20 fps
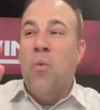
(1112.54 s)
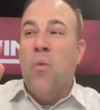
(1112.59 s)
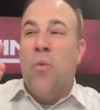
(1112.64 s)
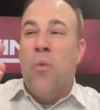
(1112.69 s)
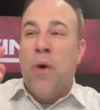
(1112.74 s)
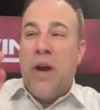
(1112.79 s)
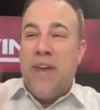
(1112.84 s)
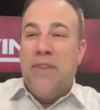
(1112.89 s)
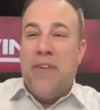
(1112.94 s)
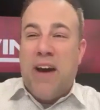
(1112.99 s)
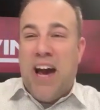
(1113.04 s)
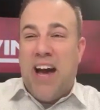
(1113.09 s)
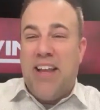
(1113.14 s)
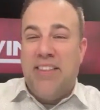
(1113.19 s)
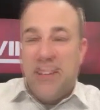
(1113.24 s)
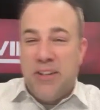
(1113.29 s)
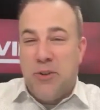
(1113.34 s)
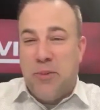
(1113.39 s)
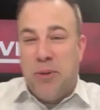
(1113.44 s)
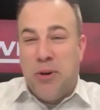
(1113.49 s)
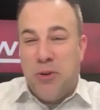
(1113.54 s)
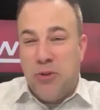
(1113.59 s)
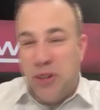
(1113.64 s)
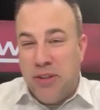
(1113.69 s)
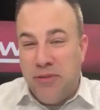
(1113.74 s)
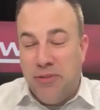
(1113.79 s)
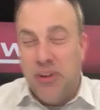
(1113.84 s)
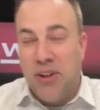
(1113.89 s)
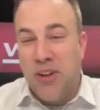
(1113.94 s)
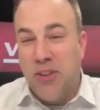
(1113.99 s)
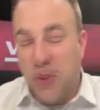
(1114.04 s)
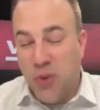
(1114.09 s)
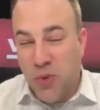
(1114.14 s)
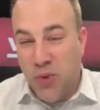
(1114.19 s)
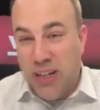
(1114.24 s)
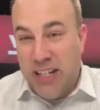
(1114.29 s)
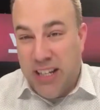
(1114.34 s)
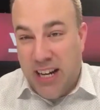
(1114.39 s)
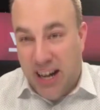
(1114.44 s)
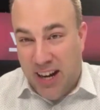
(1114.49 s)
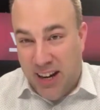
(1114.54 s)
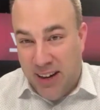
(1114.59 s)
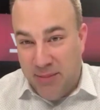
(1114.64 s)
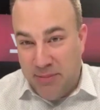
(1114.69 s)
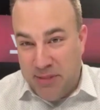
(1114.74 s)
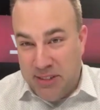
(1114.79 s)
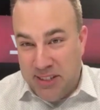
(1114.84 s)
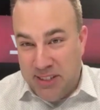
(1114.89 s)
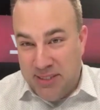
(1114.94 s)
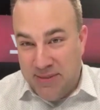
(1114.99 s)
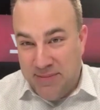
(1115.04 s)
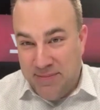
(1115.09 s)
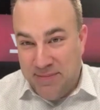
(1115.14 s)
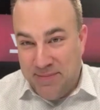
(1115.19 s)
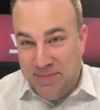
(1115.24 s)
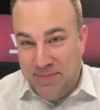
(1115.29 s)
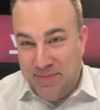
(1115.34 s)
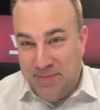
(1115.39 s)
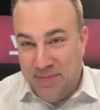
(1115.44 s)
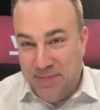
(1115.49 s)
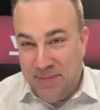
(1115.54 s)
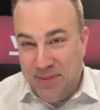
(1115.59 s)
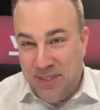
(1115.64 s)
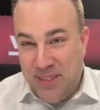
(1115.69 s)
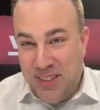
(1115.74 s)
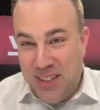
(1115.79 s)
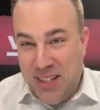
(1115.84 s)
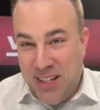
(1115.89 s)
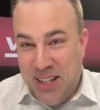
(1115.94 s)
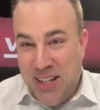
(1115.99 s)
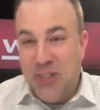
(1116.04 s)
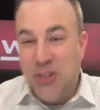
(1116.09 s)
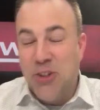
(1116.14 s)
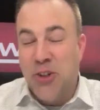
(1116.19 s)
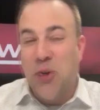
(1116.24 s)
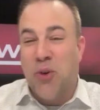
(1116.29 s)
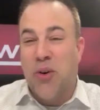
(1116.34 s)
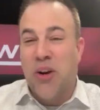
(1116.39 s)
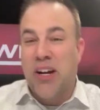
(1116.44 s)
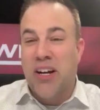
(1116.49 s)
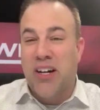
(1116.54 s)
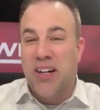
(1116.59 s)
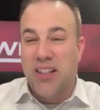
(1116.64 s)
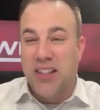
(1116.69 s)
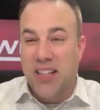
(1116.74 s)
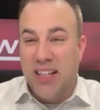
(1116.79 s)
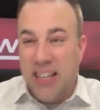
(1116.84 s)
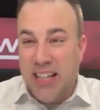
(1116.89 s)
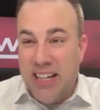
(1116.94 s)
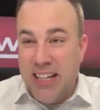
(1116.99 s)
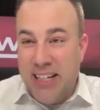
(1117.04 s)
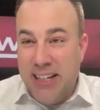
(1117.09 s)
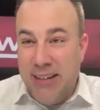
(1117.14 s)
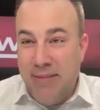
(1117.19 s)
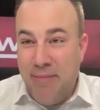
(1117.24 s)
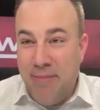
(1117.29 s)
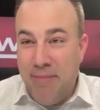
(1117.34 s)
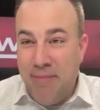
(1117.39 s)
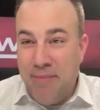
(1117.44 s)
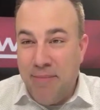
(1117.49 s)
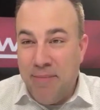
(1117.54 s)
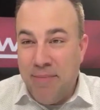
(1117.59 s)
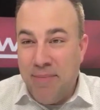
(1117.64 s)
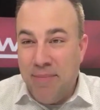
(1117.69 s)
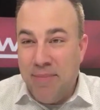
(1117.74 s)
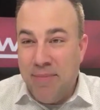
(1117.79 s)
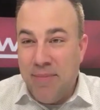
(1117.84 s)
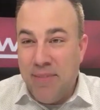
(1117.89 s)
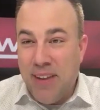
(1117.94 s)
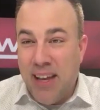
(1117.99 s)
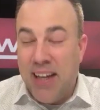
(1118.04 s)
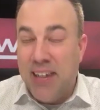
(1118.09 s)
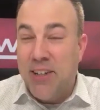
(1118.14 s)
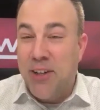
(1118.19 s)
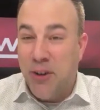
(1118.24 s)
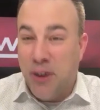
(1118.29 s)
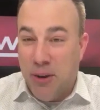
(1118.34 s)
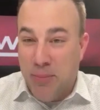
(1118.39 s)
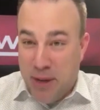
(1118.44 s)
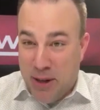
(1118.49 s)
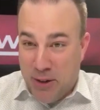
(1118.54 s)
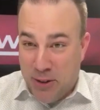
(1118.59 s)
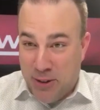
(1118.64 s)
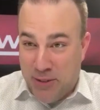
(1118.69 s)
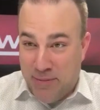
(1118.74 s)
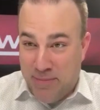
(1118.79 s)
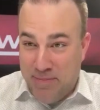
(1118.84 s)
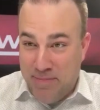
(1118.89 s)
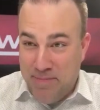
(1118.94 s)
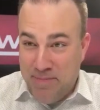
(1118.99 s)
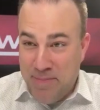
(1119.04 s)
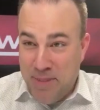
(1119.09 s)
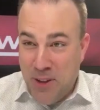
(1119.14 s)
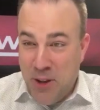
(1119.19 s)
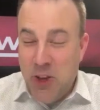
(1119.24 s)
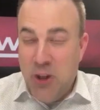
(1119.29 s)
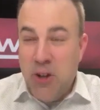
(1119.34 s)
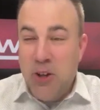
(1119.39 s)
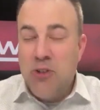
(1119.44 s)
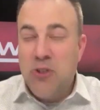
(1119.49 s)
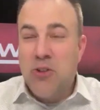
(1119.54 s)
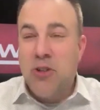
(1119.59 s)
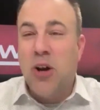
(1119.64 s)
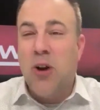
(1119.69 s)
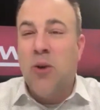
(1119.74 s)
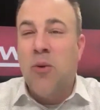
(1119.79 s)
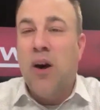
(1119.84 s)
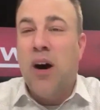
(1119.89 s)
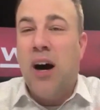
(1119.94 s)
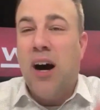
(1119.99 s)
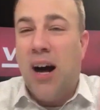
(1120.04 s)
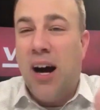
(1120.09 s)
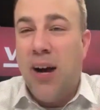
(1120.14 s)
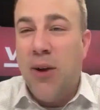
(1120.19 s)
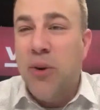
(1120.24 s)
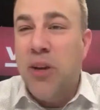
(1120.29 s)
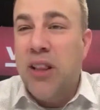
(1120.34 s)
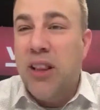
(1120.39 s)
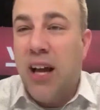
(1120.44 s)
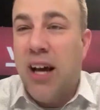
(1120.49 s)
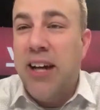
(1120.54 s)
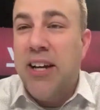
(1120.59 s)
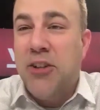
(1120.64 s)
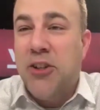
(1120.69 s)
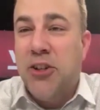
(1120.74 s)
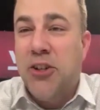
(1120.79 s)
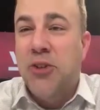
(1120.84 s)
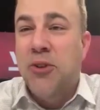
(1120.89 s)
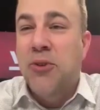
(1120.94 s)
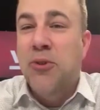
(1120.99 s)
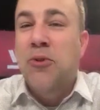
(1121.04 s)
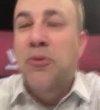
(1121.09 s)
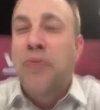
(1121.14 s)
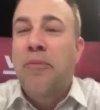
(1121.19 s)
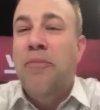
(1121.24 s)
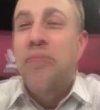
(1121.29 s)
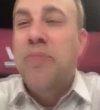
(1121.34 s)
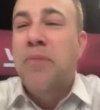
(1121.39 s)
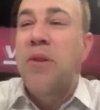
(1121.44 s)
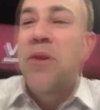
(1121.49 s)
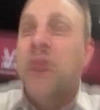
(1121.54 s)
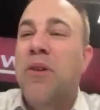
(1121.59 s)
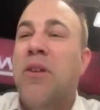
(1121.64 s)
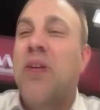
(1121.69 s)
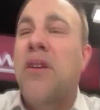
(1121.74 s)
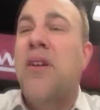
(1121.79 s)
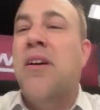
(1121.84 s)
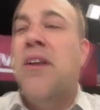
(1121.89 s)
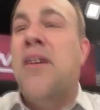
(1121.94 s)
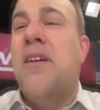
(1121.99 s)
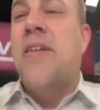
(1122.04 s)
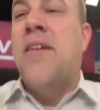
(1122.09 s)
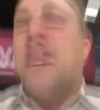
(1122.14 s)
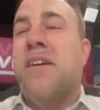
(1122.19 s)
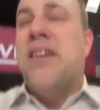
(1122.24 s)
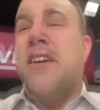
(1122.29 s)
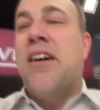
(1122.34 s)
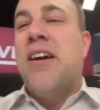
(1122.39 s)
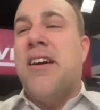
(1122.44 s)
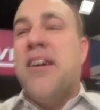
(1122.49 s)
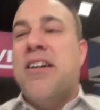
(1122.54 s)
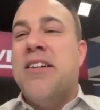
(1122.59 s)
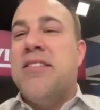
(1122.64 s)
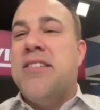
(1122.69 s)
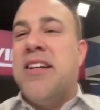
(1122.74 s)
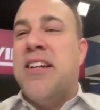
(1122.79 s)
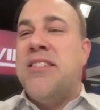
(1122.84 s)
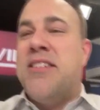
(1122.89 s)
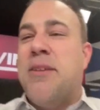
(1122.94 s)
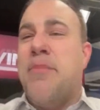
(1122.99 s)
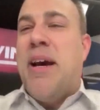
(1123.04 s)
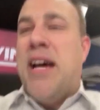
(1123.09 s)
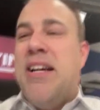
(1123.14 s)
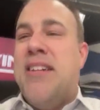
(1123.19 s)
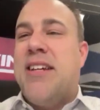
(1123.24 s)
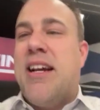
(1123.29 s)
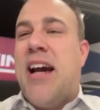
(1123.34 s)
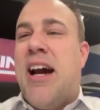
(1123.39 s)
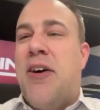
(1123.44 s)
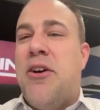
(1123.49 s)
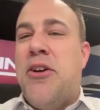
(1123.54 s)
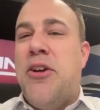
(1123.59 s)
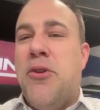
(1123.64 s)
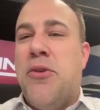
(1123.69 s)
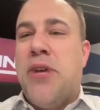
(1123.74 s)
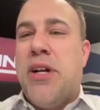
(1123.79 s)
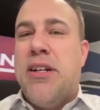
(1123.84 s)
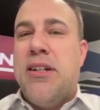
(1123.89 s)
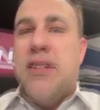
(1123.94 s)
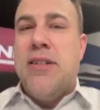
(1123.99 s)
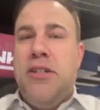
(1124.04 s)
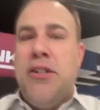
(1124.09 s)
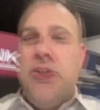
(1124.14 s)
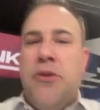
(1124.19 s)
we have had this building flood 3 times during Helene and during Milton. So I would like to, because it's amazing how you can